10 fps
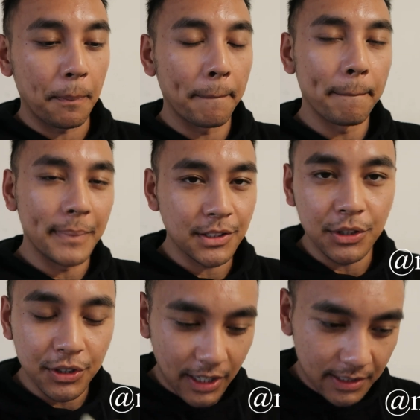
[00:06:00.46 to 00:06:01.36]
up
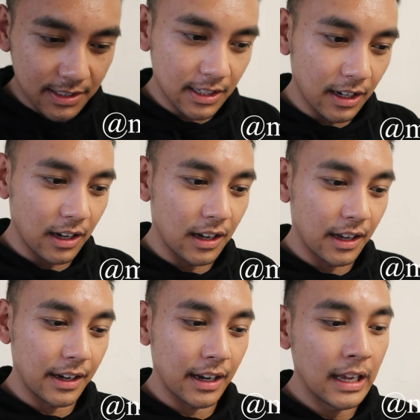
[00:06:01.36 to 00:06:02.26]
Mr. Sexy
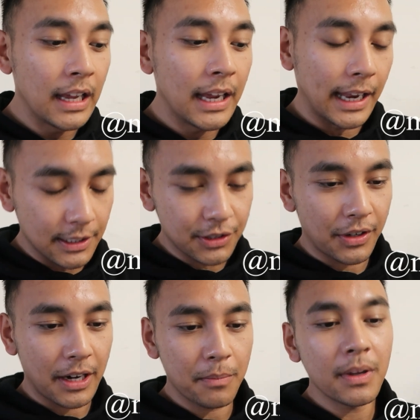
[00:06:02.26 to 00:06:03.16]
on
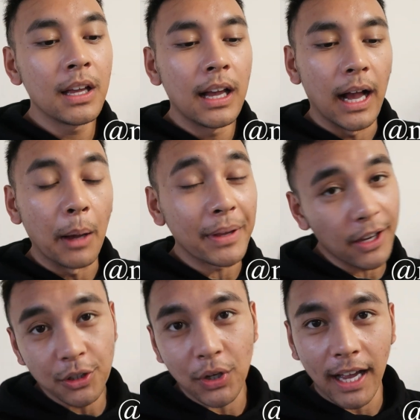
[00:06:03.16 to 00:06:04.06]
Instagram. He
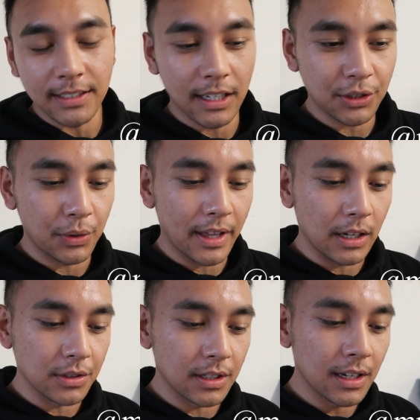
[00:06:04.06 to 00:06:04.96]
also has an
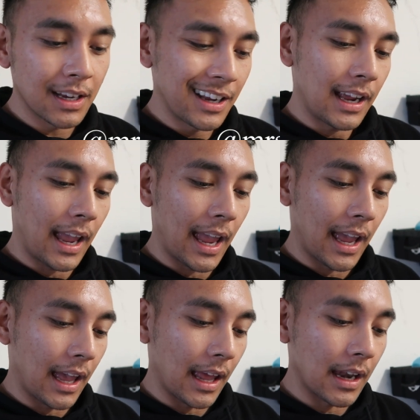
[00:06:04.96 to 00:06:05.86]
S2000,
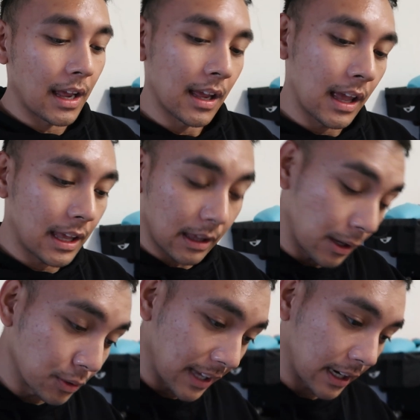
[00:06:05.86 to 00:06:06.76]
and
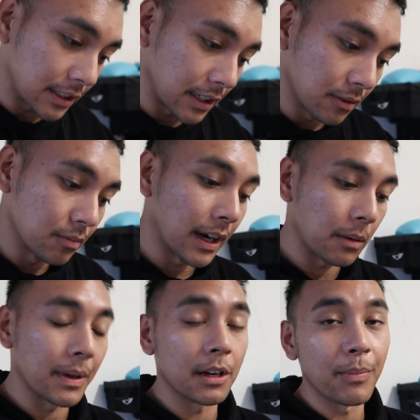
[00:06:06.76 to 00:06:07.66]
he was actually
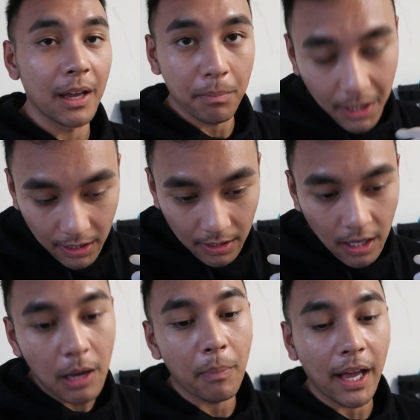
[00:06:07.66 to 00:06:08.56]
recommended by me
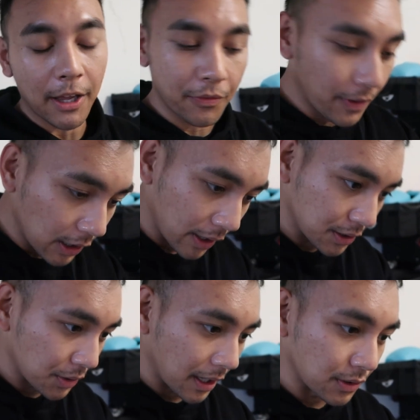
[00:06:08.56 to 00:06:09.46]
by a fellow
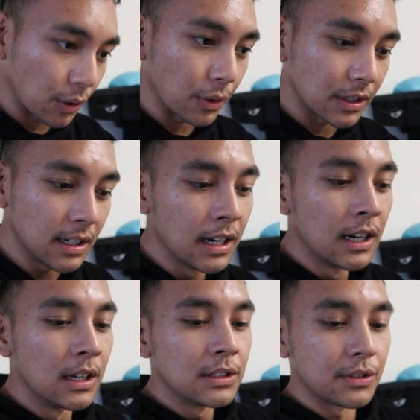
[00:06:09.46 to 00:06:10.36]
S2000 owner.
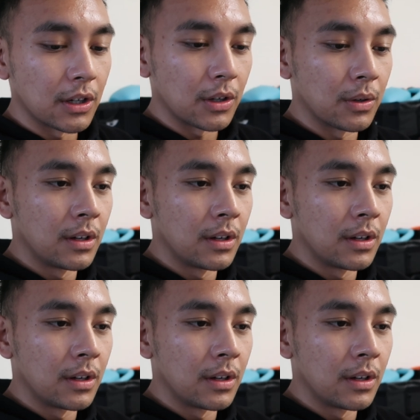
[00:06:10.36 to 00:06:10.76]
So